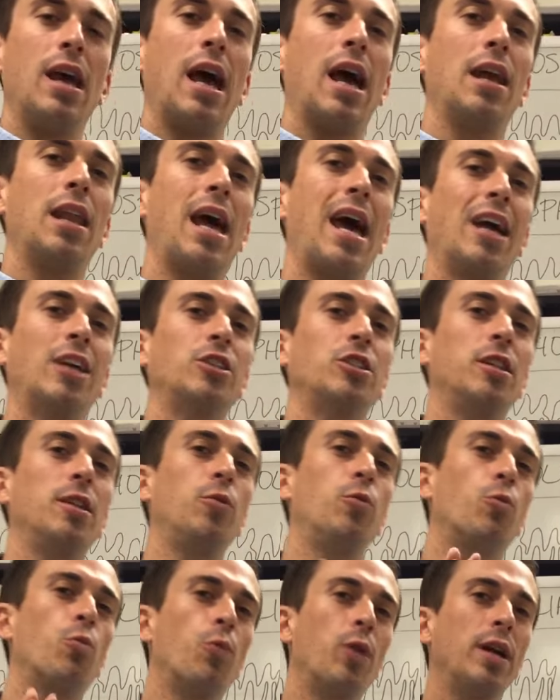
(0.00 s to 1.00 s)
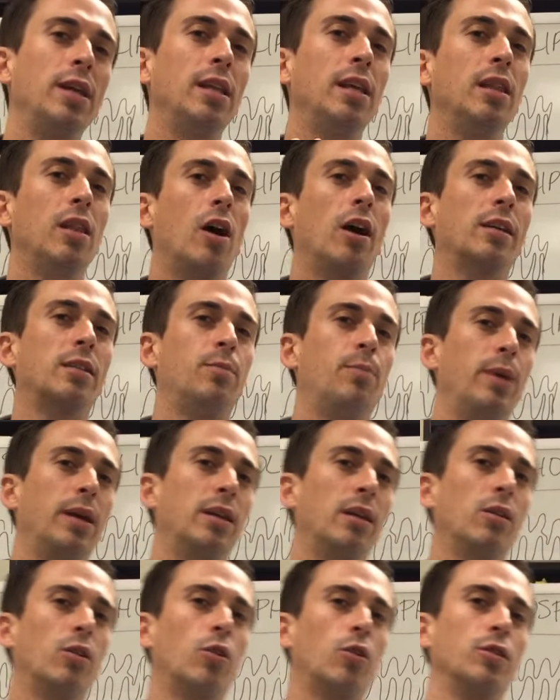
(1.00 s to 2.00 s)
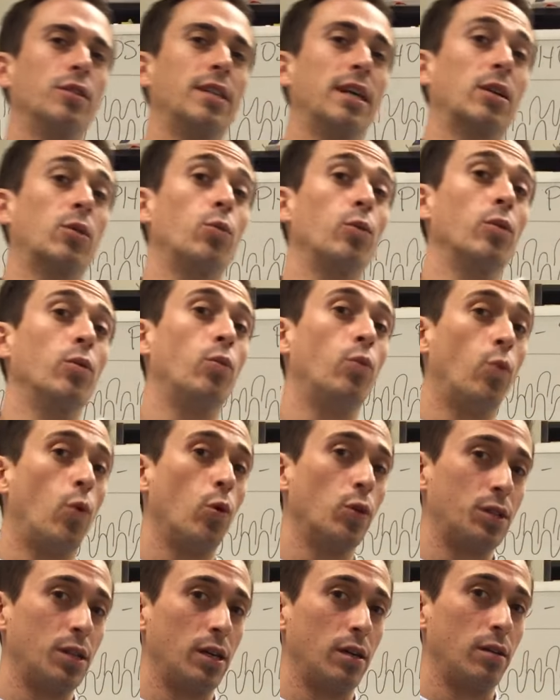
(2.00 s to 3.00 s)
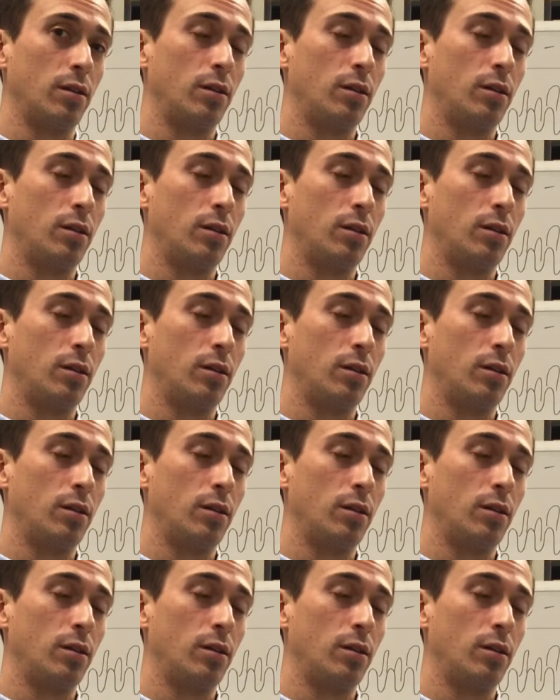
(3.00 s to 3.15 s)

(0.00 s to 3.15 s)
and actually really likes being in contact with water,